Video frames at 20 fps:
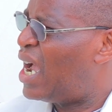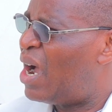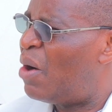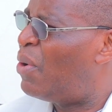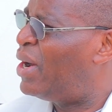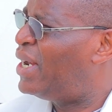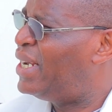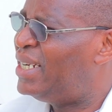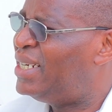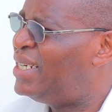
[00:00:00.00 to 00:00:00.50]

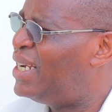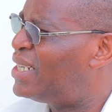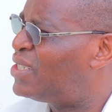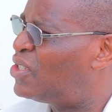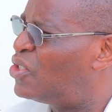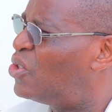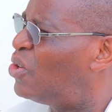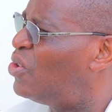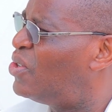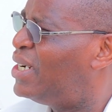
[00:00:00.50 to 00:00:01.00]
our
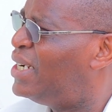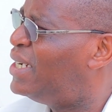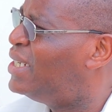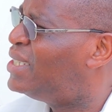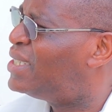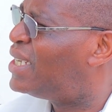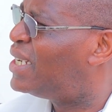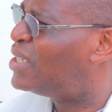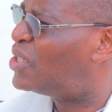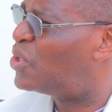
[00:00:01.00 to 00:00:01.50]
leaders don't
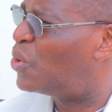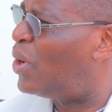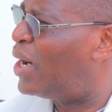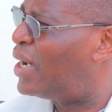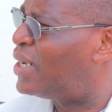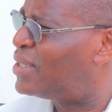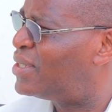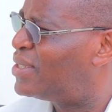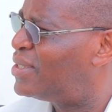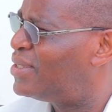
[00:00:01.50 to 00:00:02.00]
listen to
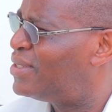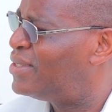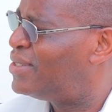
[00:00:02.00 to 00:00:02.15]
us.